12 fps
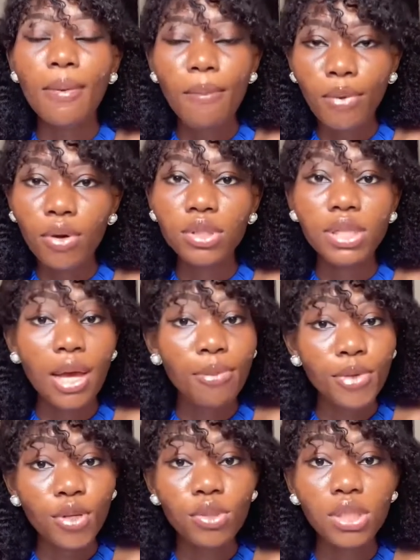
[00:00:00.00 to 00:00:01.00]
But
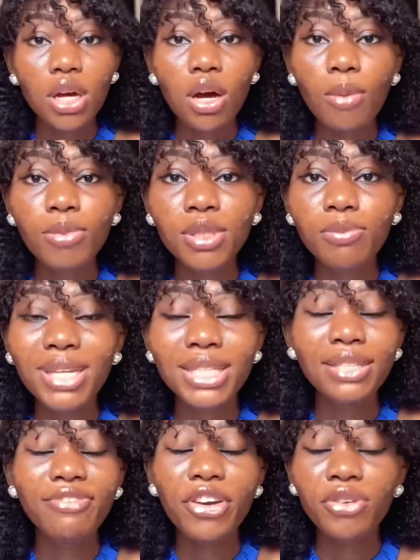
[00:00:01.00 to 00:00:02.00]
Amuse um, helped, made
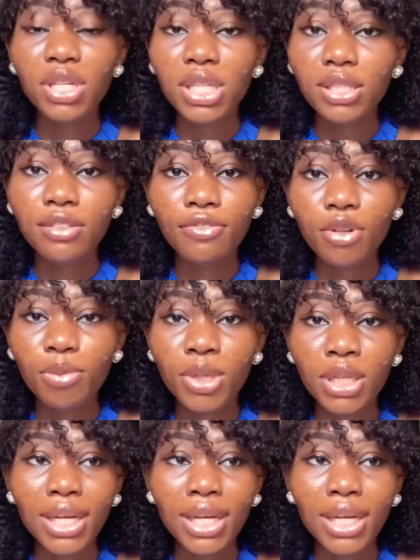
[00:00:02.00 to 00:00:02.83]
it very easy for me.